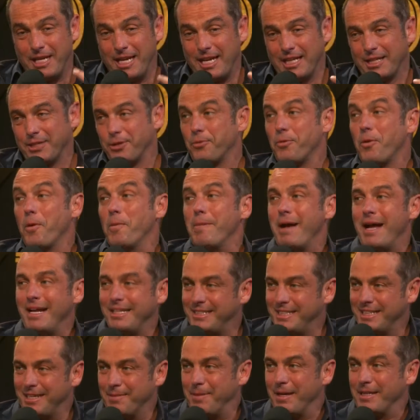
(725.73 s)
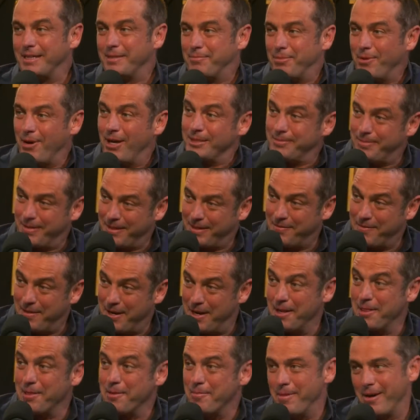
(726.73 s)
getting a little romantic about the prospect of
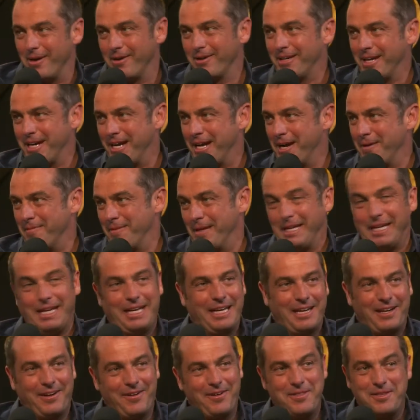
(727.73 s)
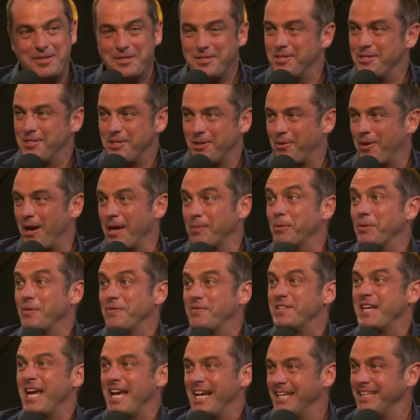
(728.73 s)
another American coming in and going, this is incredible.
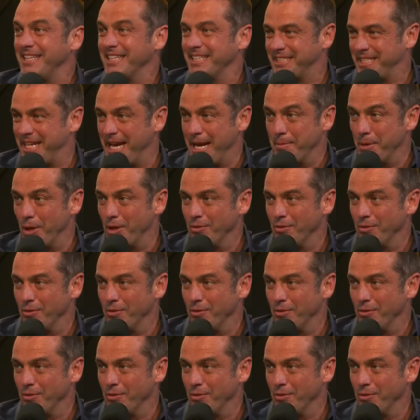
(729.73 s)
We've taken this game